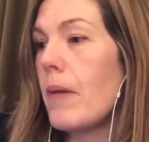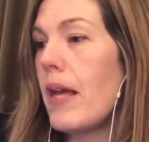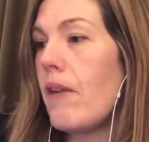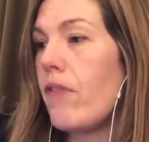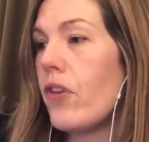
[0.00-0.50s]

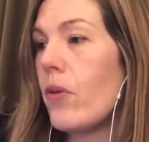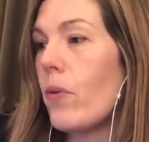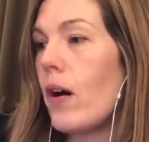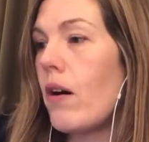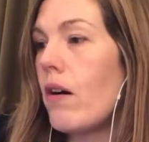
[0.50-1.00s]
If
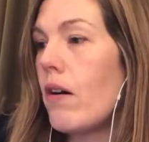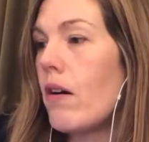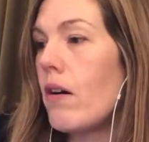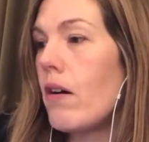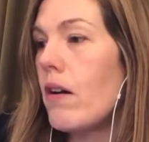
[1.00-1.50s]
you
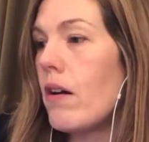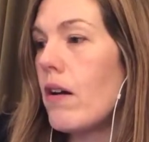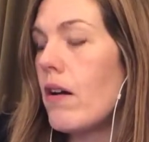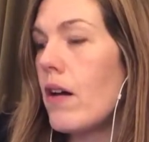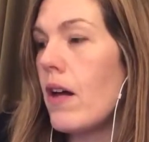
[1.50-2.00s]
are
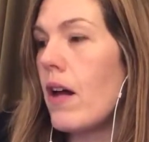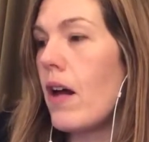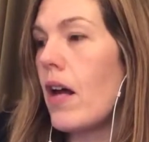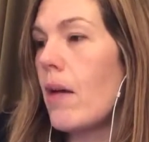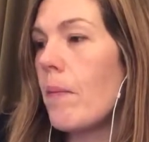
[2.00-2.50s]

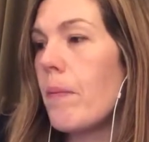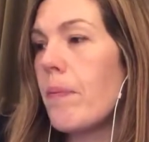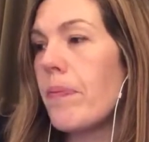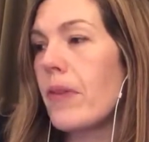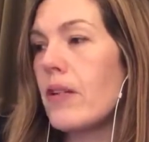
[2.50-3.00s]

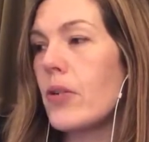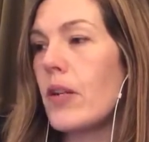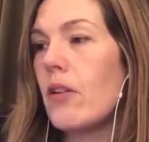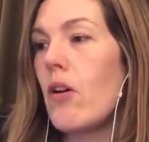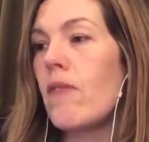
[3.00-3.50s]
doing
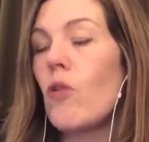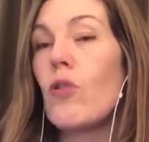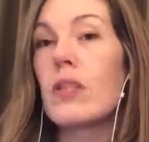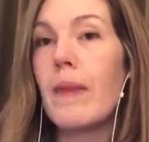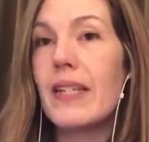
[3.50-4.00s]
a lot of
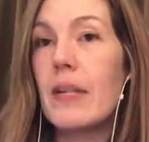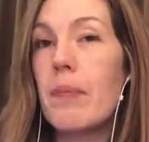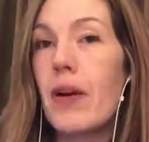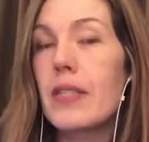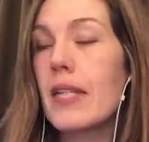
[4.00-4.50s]
automated
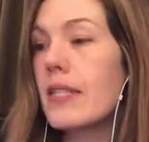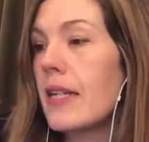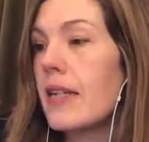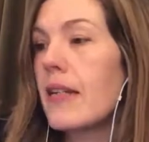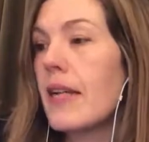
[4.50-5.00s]

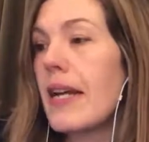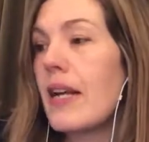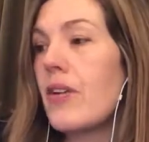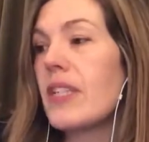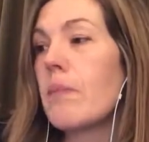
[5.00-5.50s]
processing,
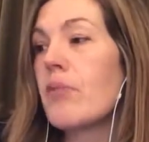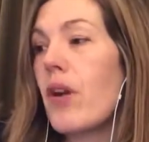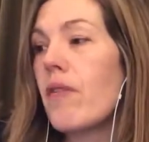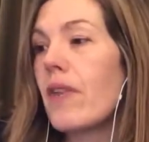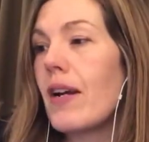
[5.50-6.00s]
including
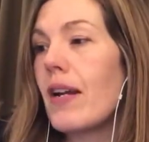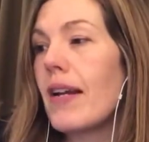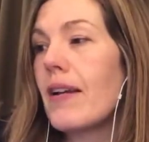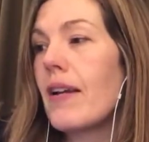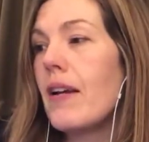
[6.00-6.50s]

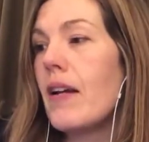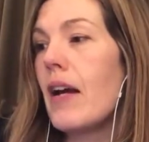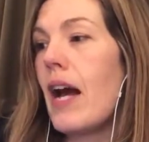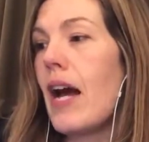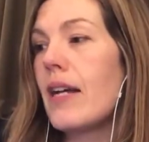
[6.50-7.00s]
profiling,
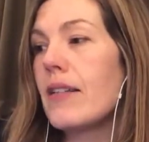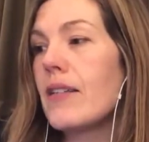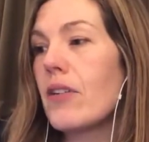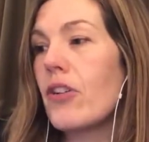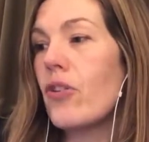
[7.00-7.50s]

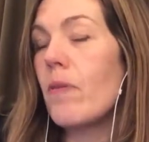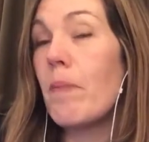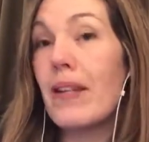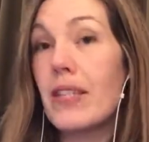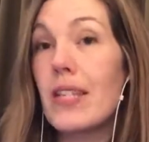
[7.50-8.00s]
and
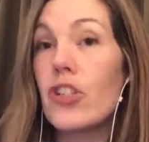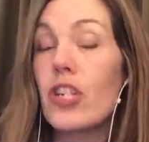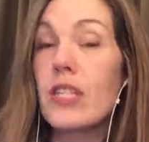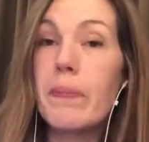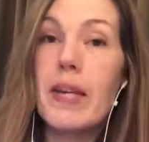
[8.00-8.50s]

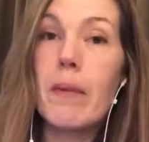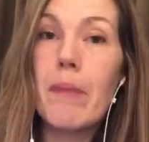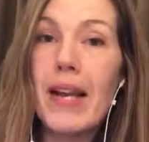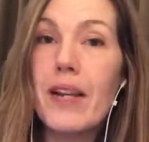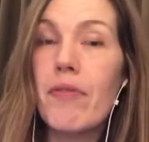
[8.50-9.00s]
decisions are being
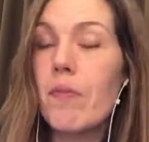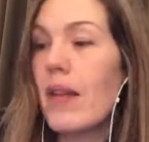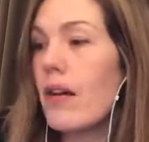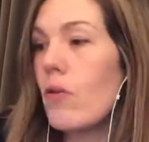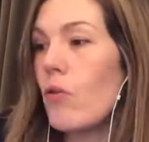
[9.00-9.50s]
made from
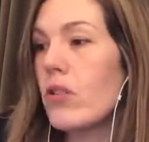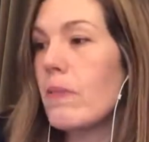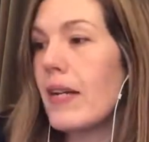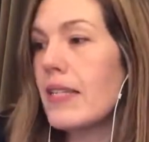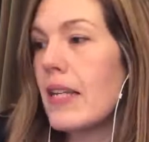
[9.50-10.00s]
that
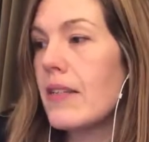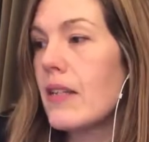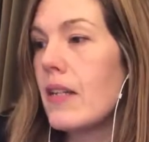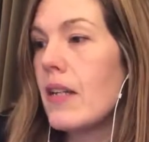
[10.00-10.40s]
automated